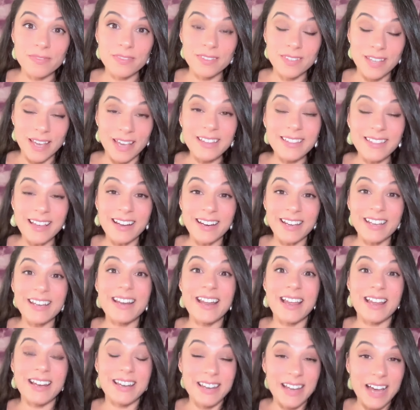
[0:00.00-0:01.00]
take that
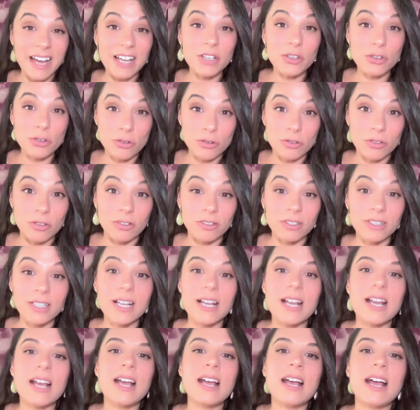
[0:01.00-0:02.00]
in, natural
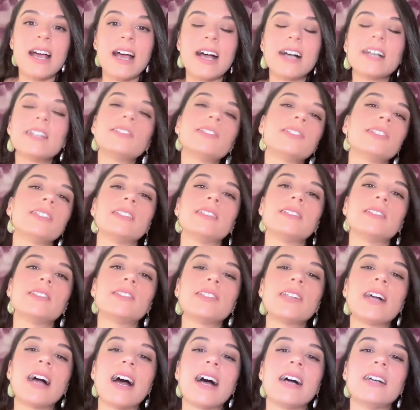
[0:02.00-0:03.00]

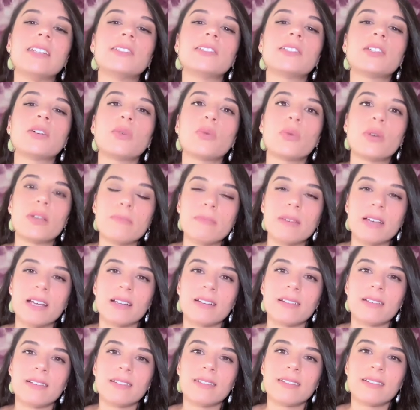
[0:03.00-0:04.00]
essence as
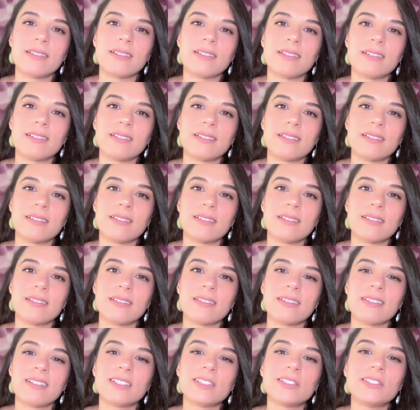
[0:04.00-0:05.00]
women.
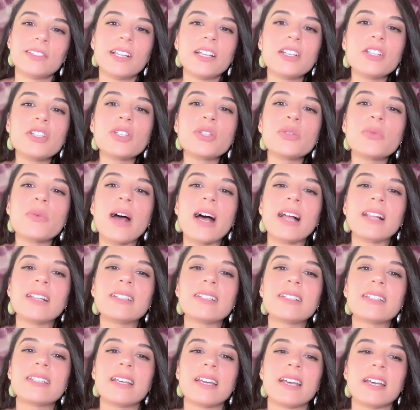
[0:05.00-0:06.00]

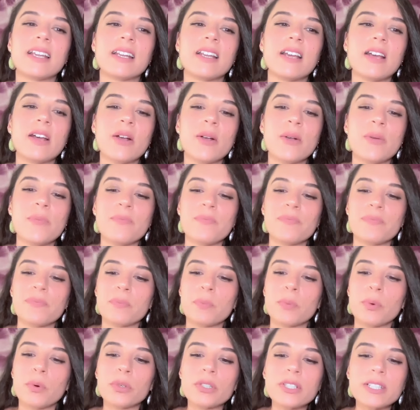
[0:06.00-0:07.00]
Sensuality and
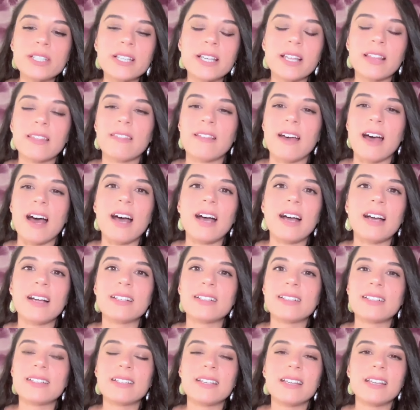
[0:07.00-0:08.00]
putting
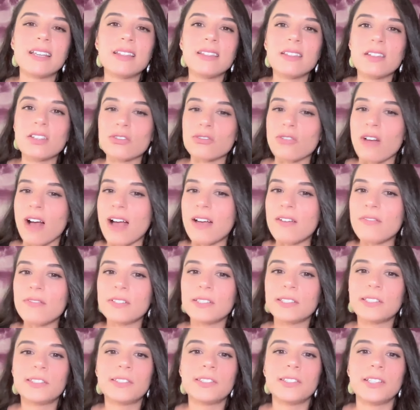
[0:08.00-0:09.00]
that in the
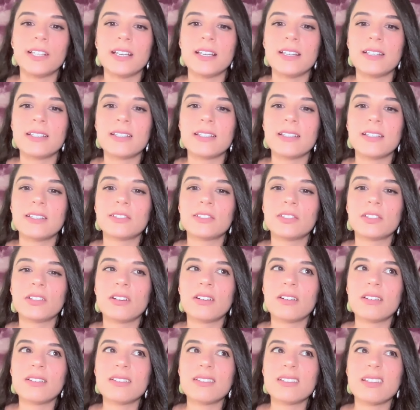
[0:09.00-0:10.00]
driver's seat is
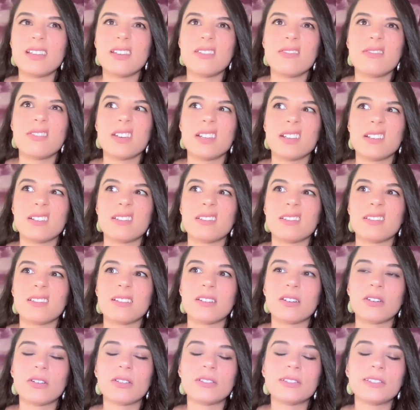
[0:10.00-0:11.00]
not
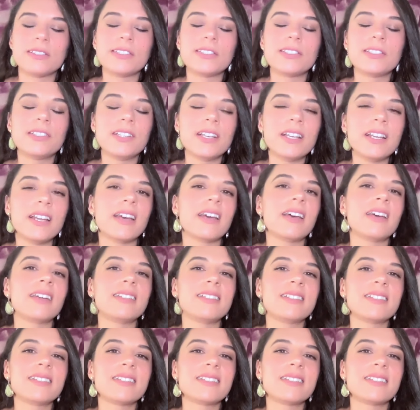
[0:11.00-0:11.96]
even considered,